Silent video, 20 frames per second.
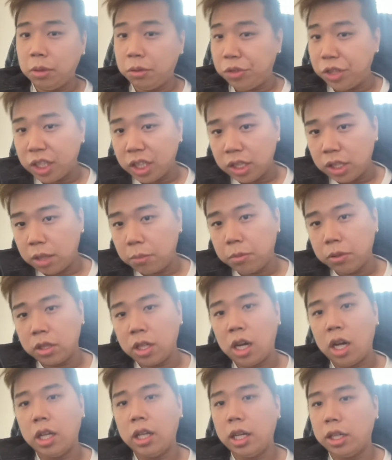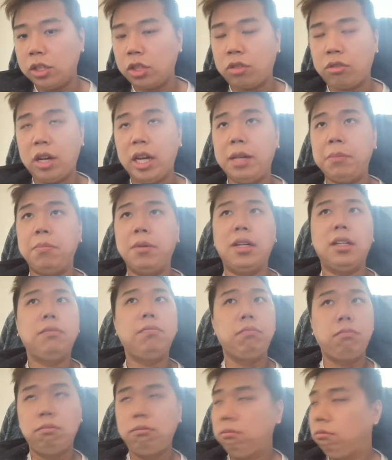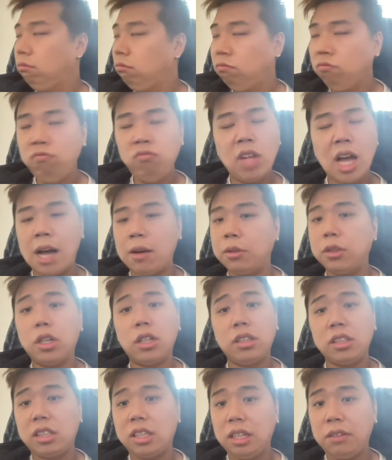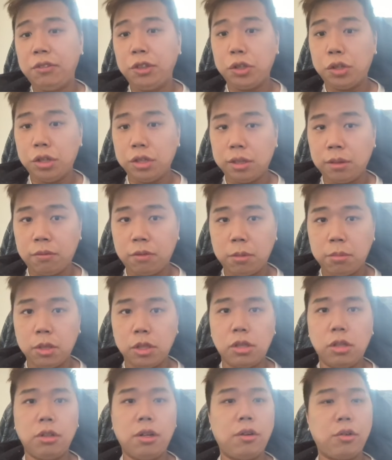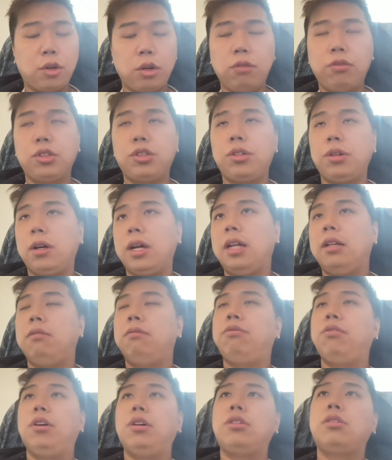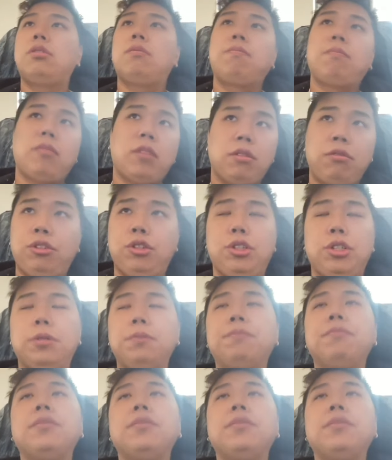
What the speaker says: If you can double cart, that's great, but I would honestly, if you're choosing from the two, I'll go for Stone Island first for sure.